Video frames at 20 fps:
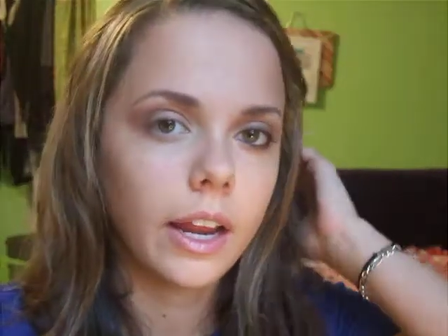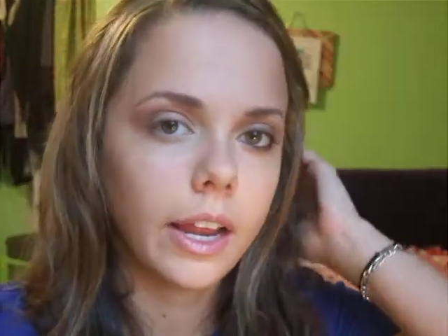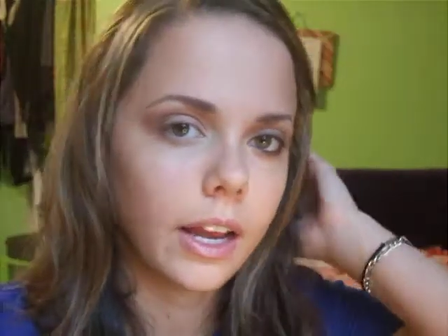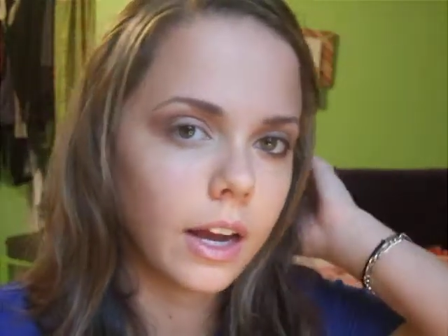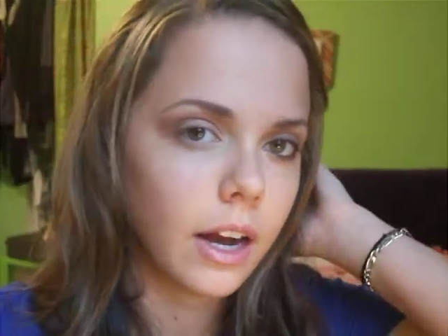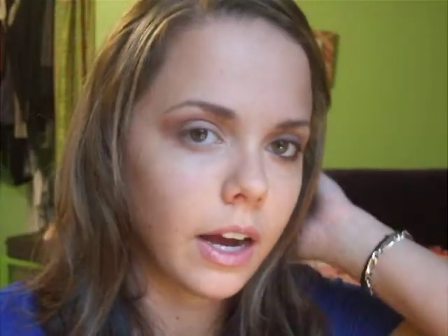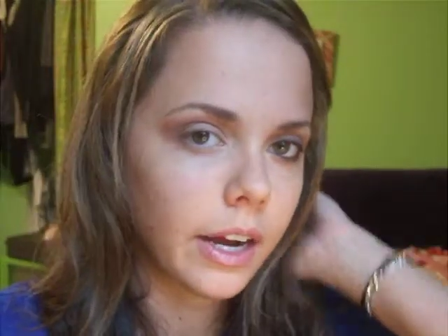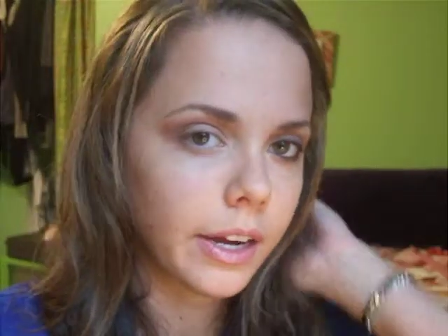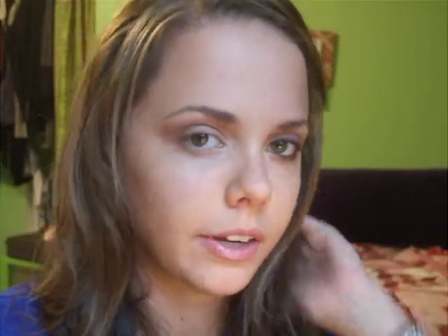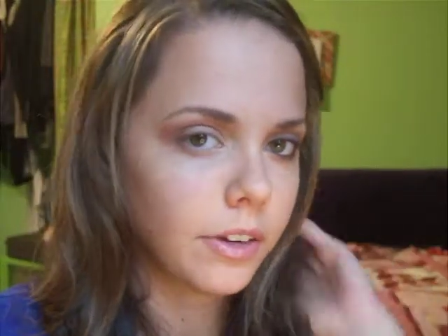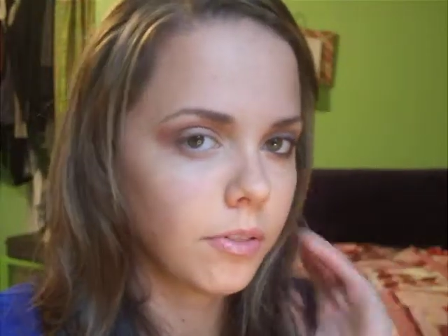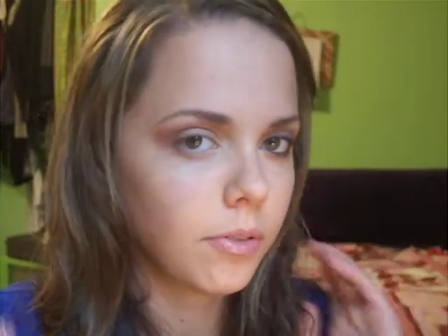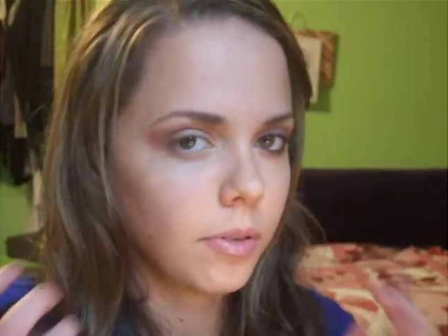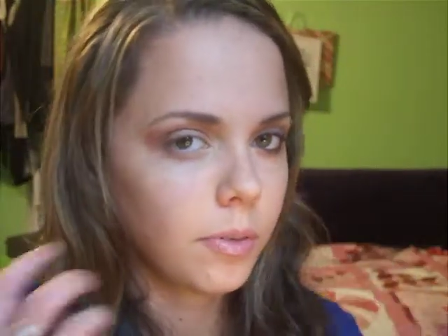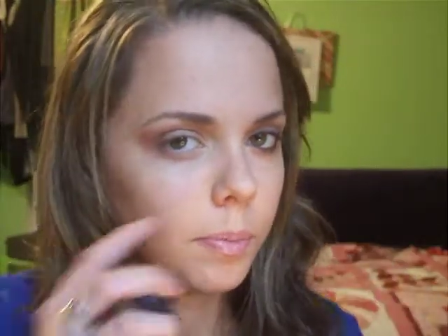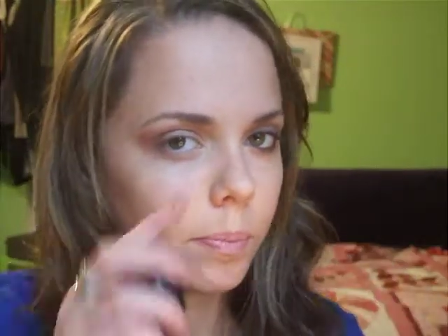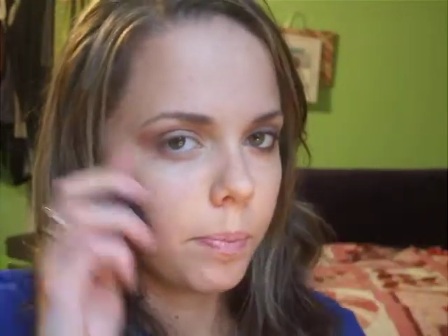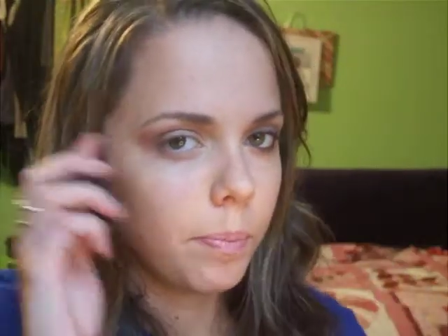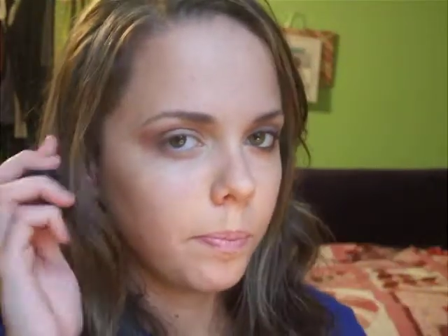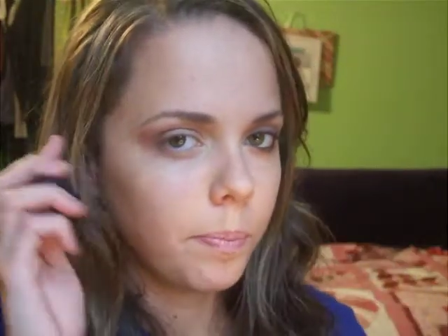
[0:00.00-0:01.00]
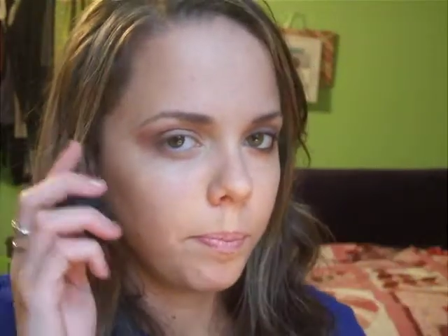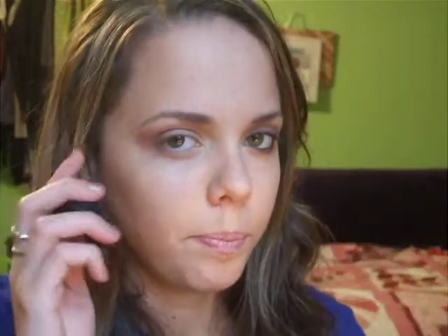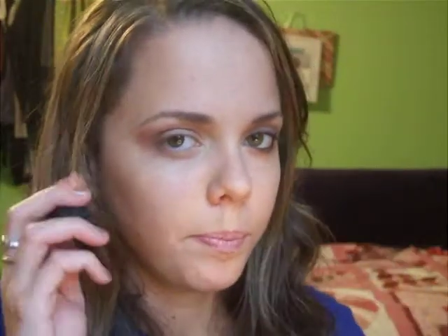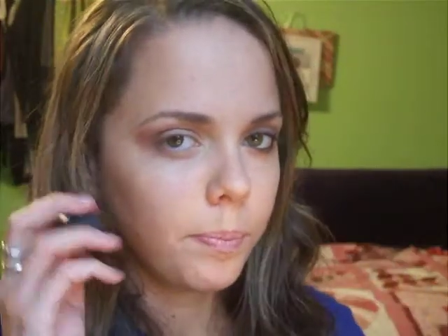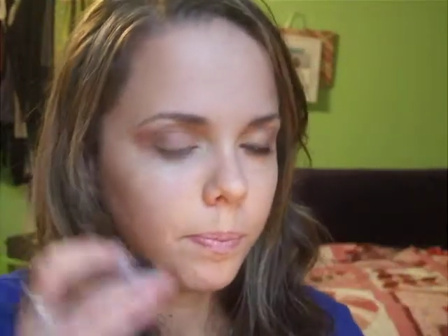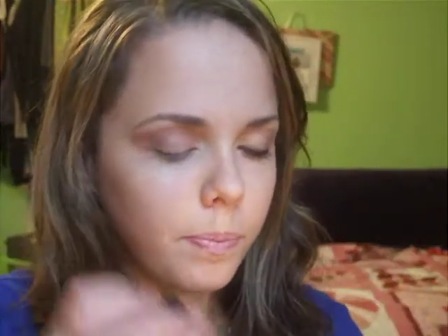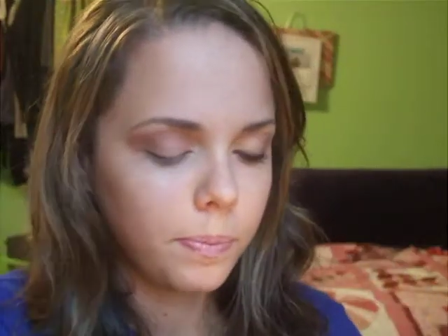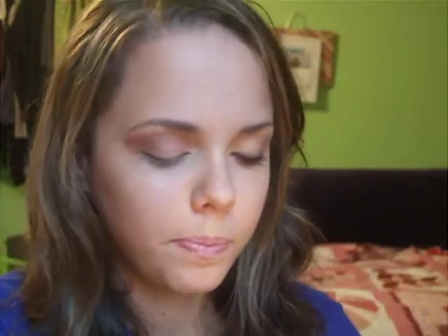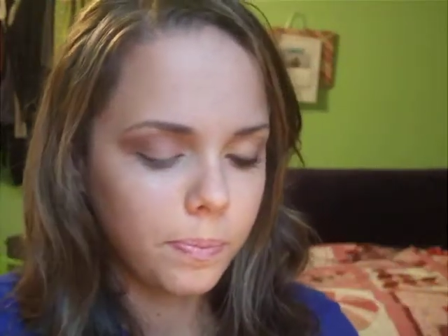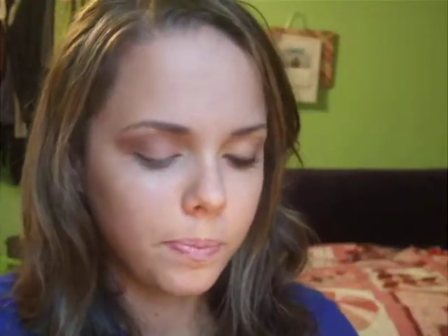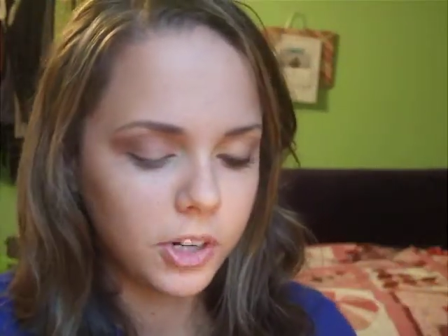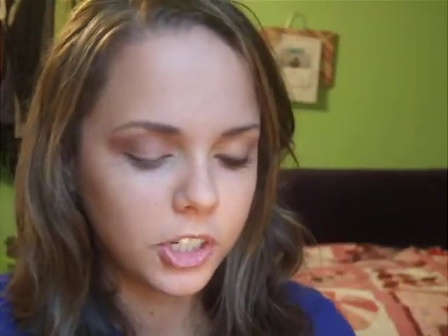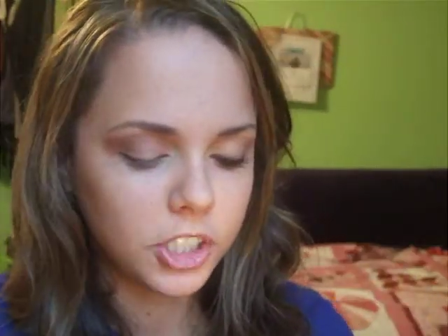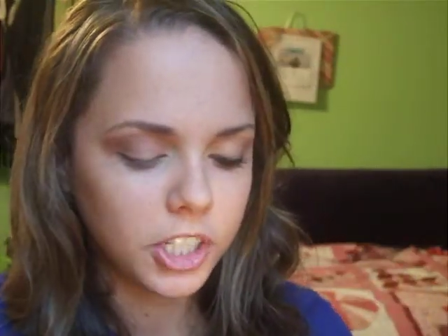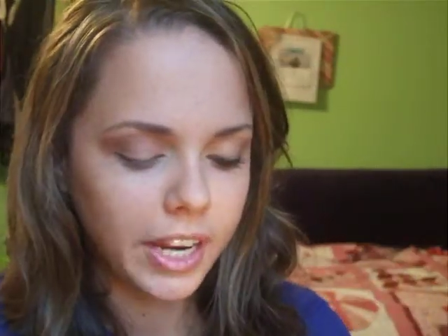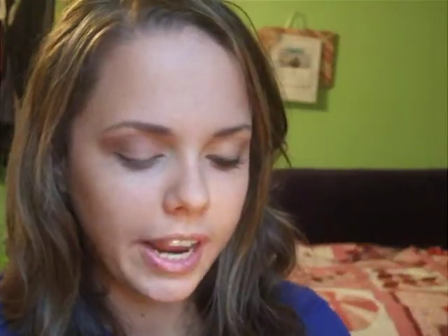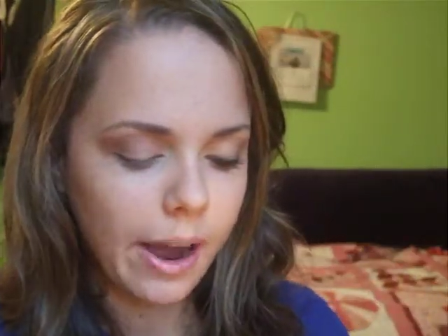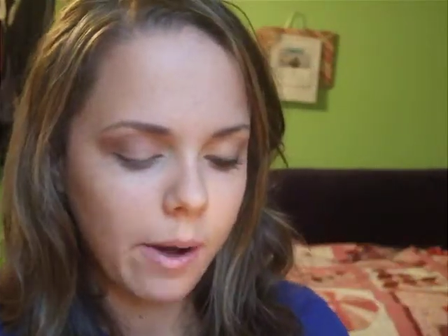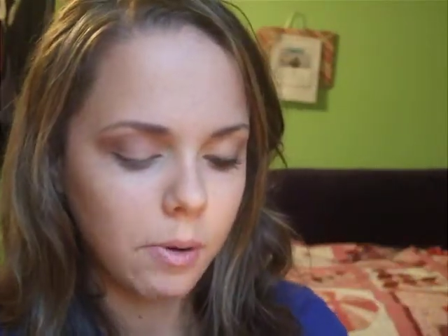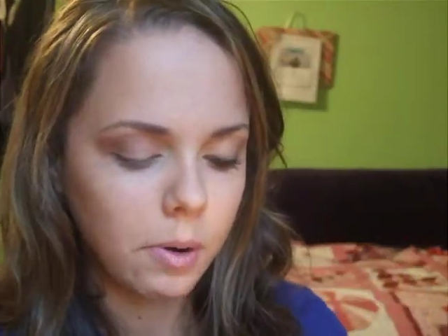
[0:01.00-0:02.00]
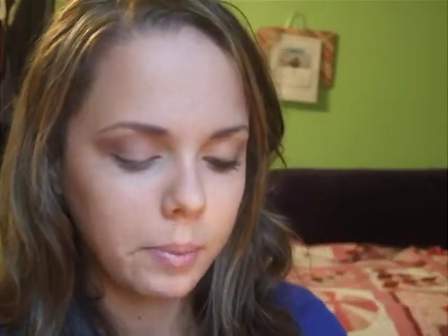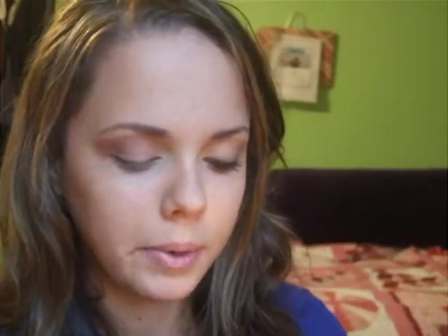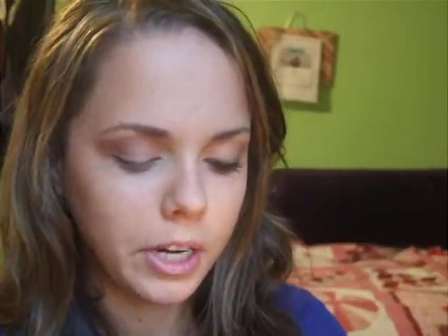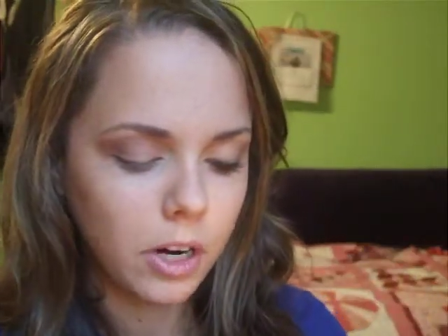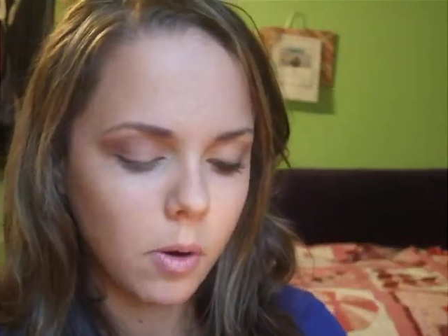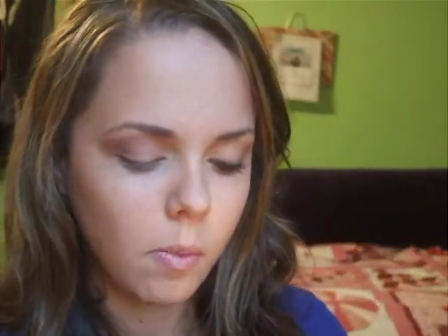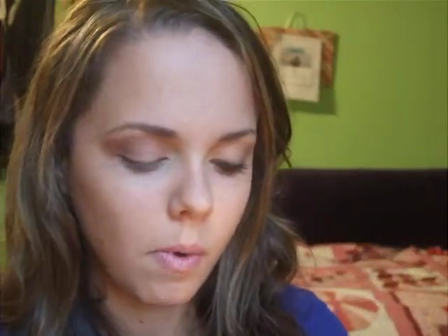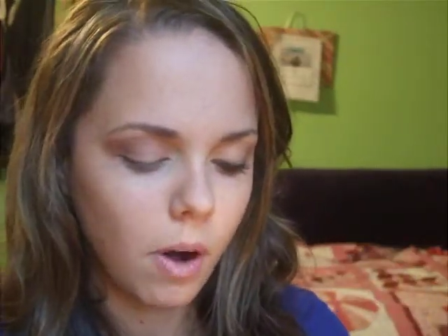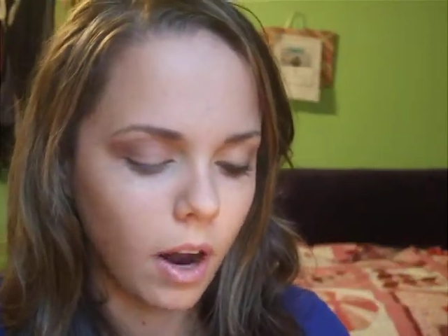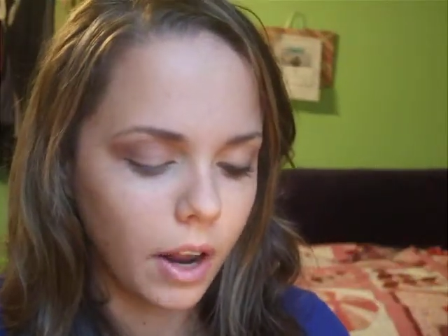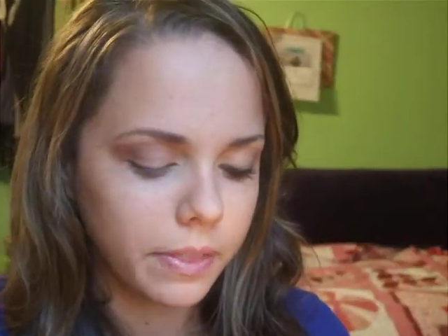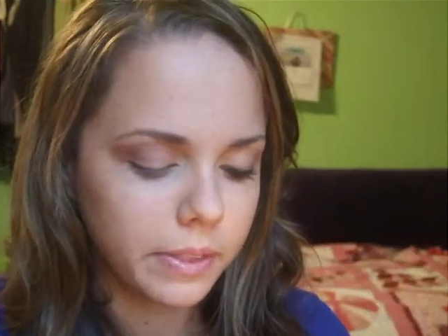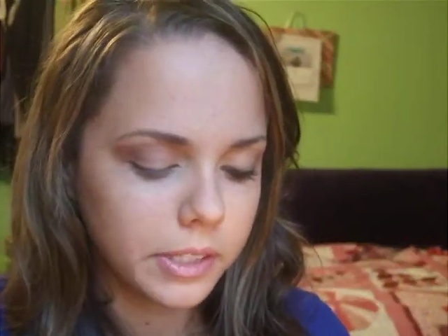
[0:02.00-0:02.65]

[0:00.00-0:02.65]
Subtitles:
and kind of pushing out what we don't want.